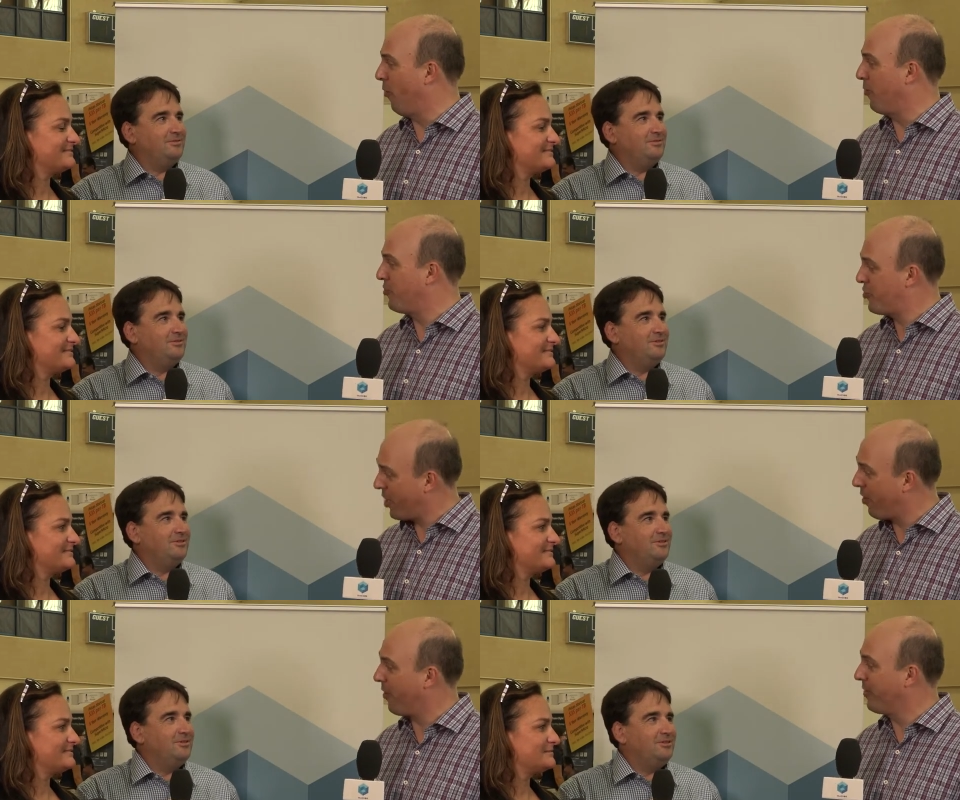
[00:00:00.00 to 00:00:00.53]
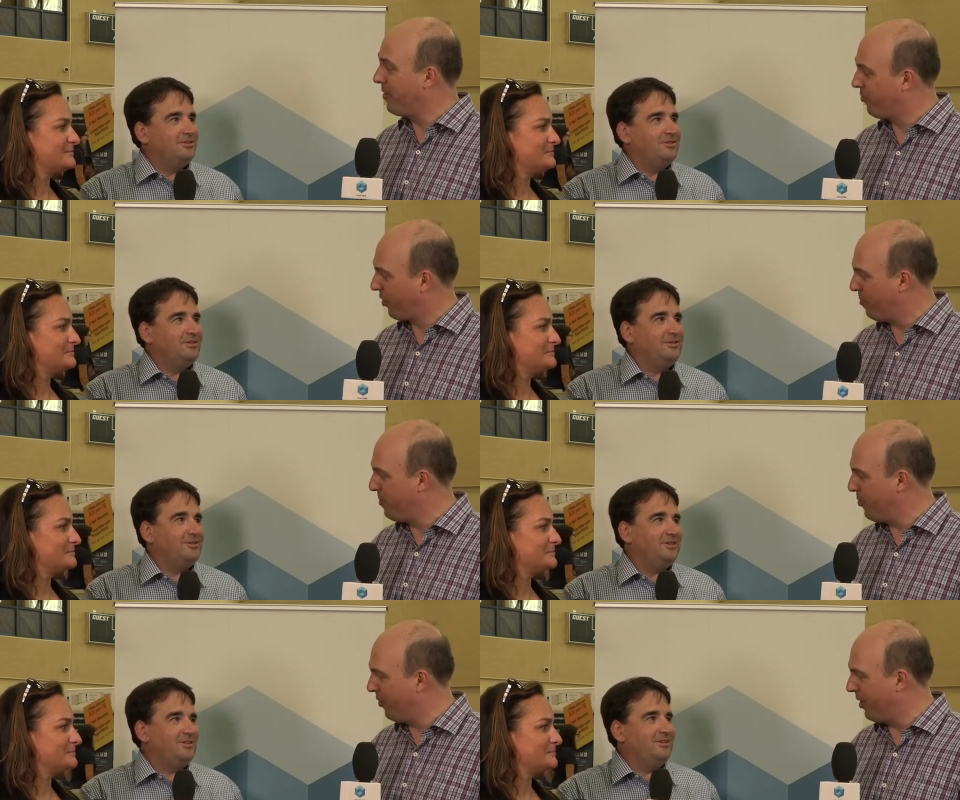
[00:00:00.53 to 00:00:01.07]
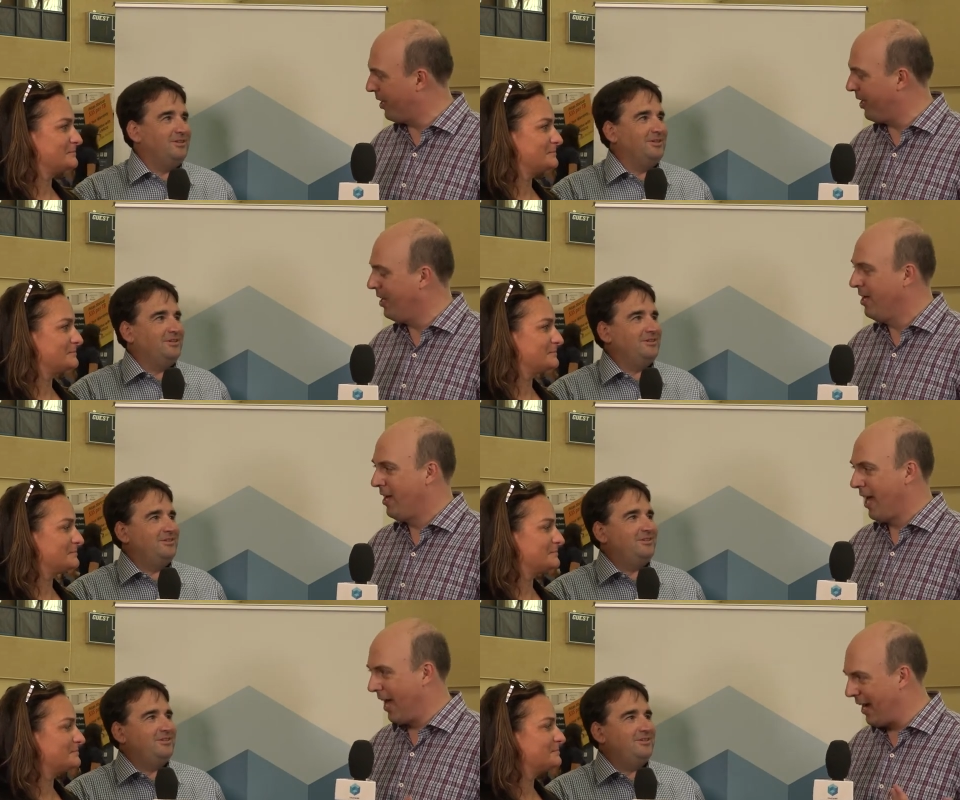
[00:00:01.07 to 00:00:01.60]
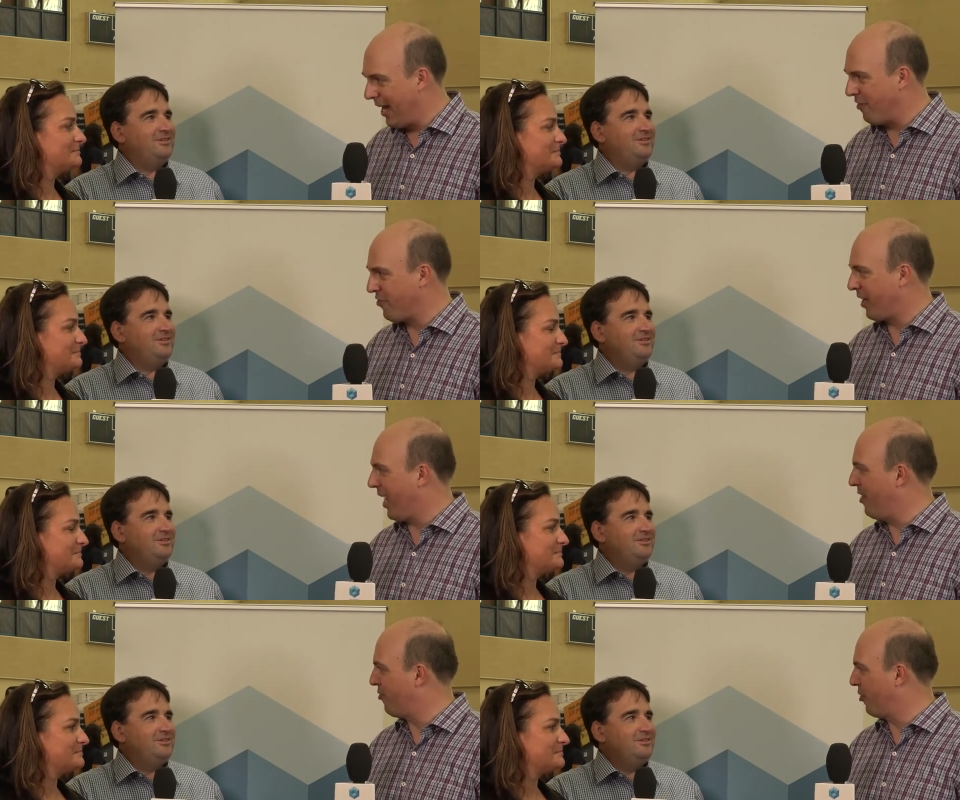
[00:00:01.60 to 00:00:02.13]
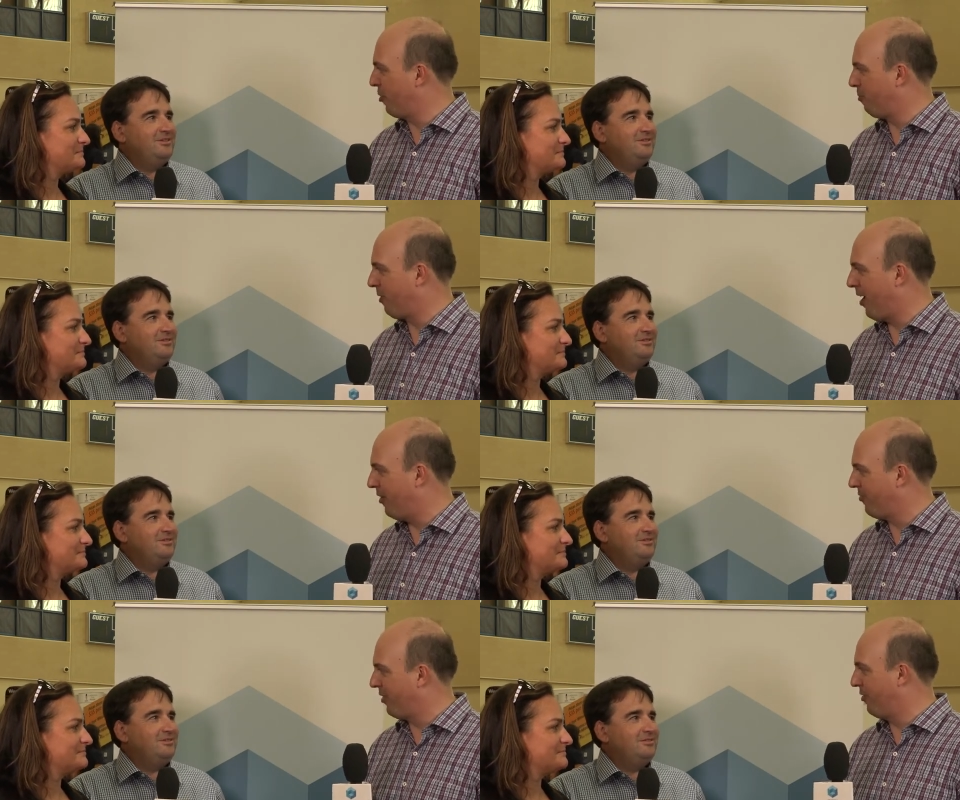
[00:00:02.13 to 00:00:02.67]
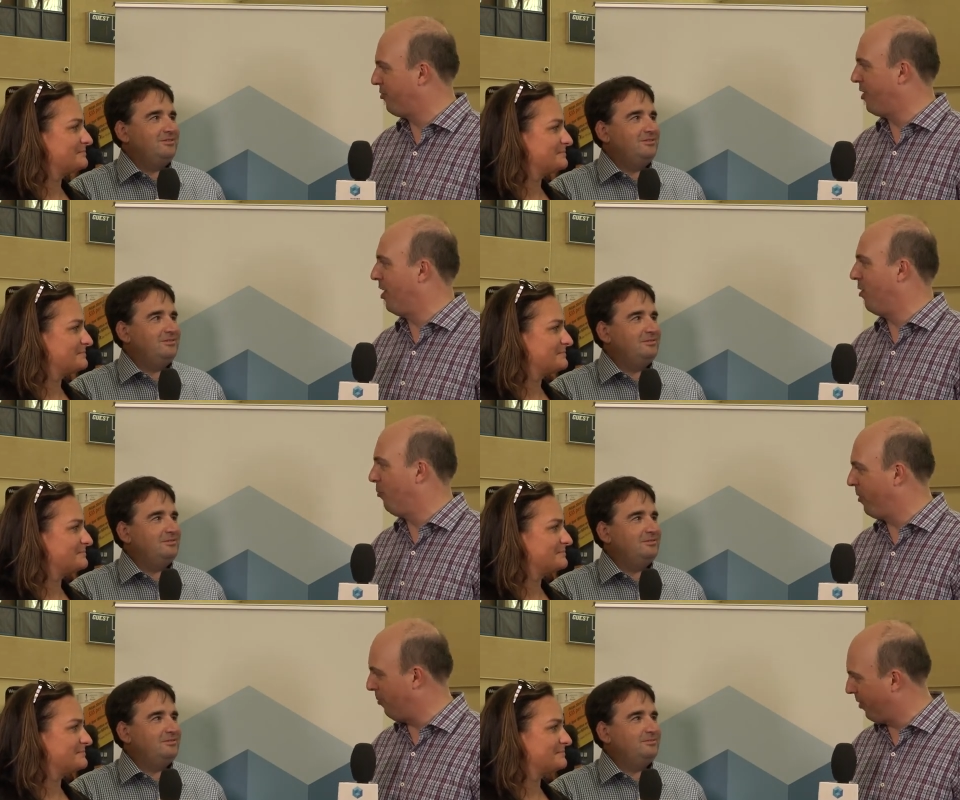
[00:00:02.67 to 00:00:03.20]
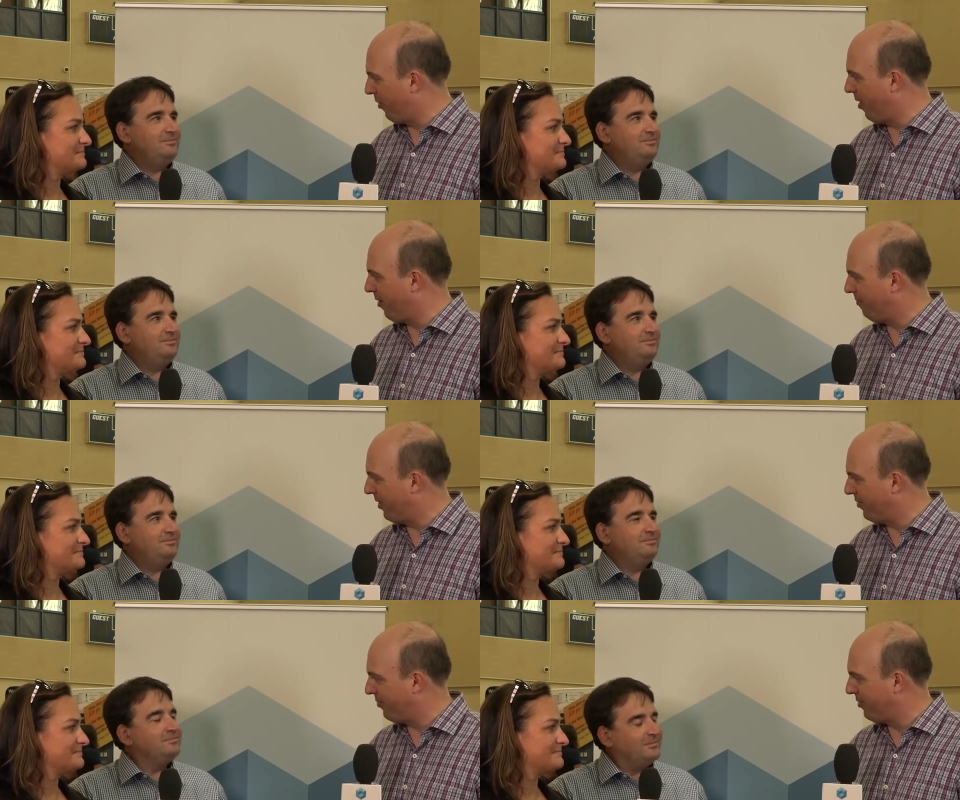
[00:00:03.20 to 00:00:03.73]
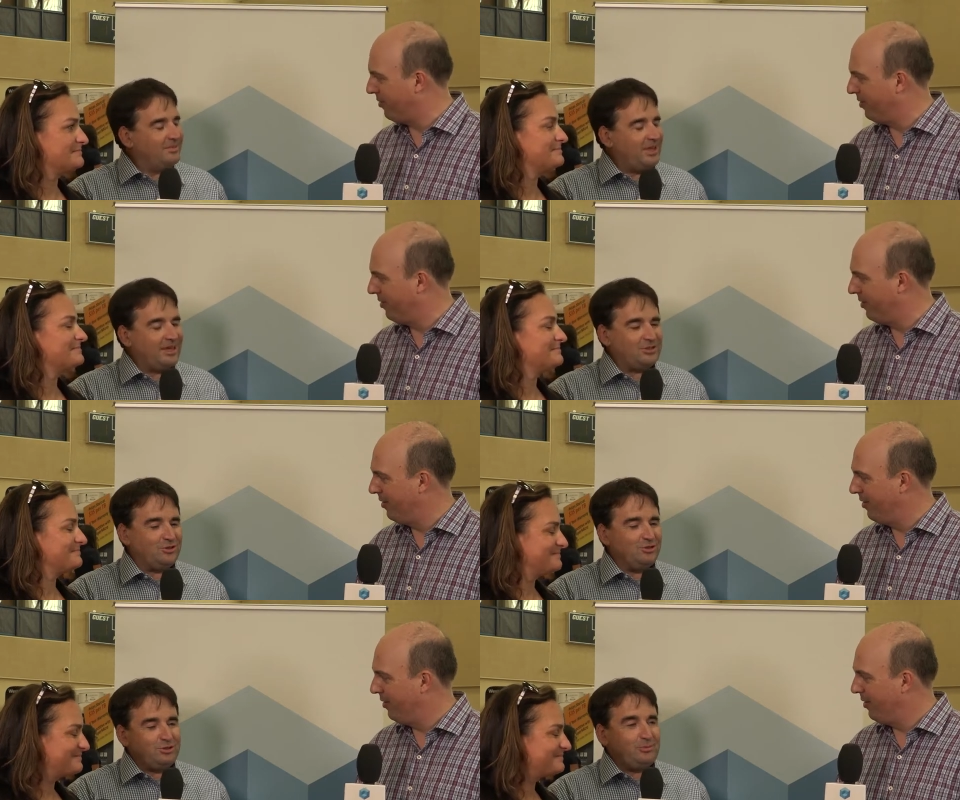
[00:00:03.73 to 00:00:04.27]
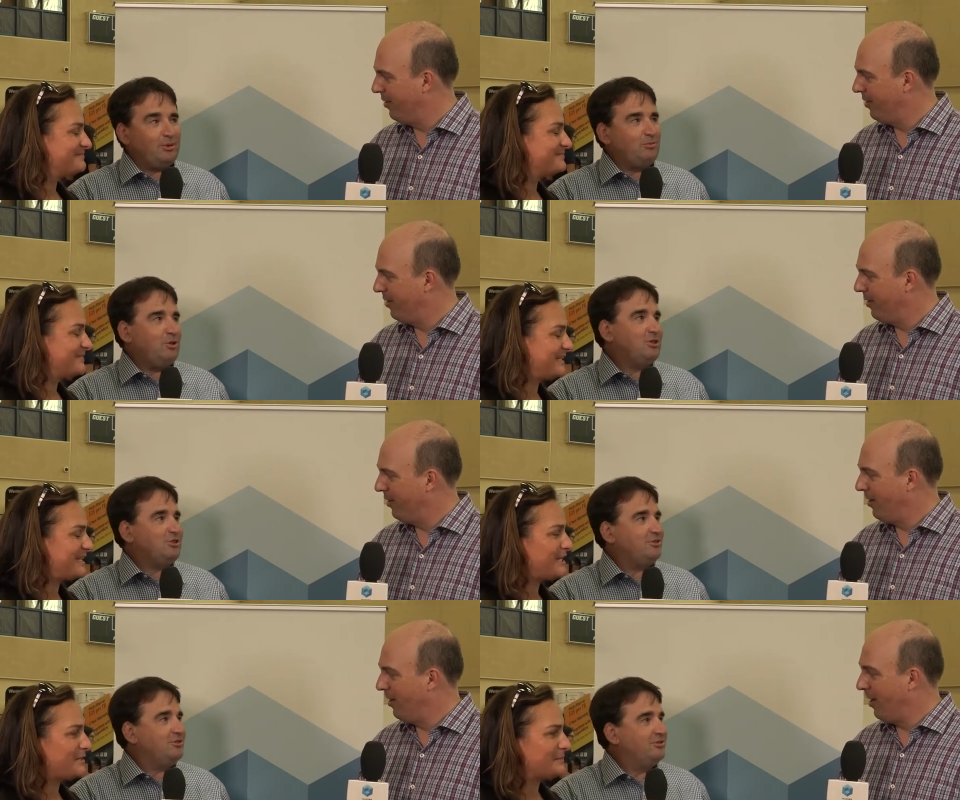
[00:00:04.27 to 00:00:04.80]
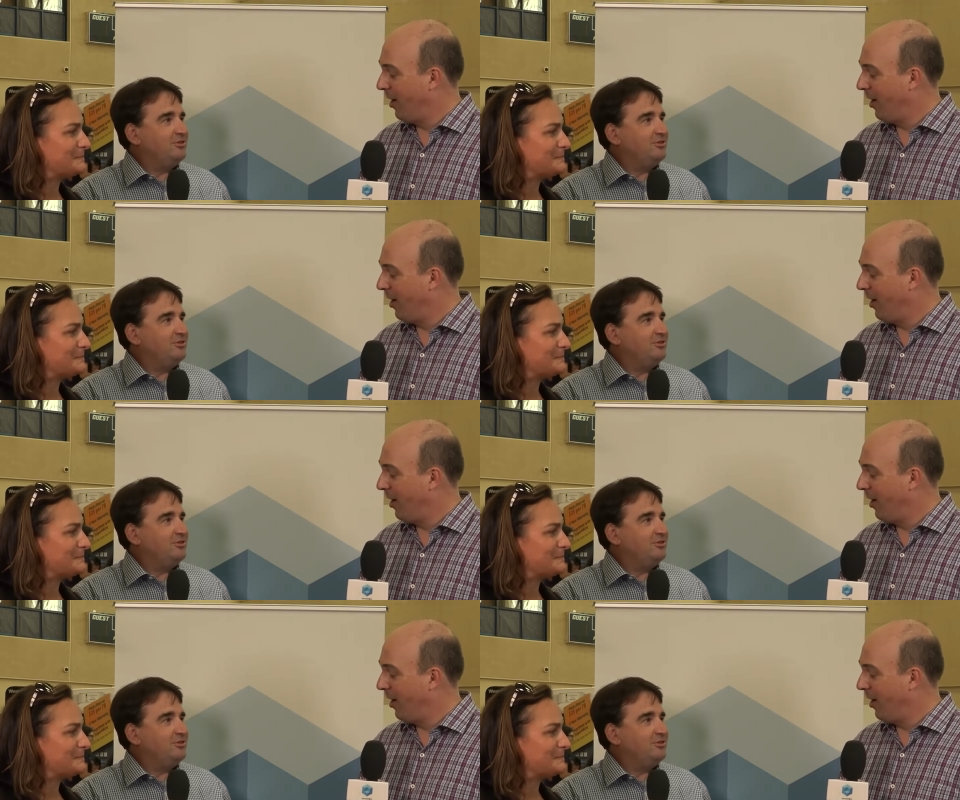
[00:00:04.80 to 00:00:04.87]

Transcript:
Speaker 1: sharing this community and educational process with all of us. Thanks, dude. It's been a pleasure.